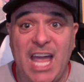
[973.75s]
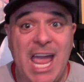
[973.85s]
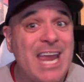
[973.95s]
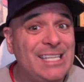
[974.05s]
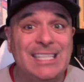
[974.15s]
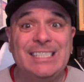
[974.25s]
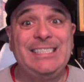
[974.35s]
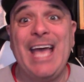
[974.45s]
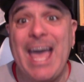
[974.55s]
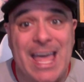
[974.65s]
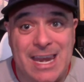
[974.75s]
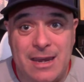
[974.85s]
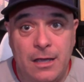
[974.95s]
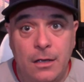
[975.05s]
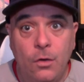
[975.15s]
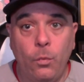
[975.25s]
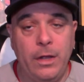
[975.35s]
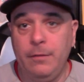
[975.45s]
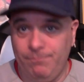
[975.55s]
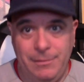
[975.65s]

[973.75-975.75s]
8, 10 win.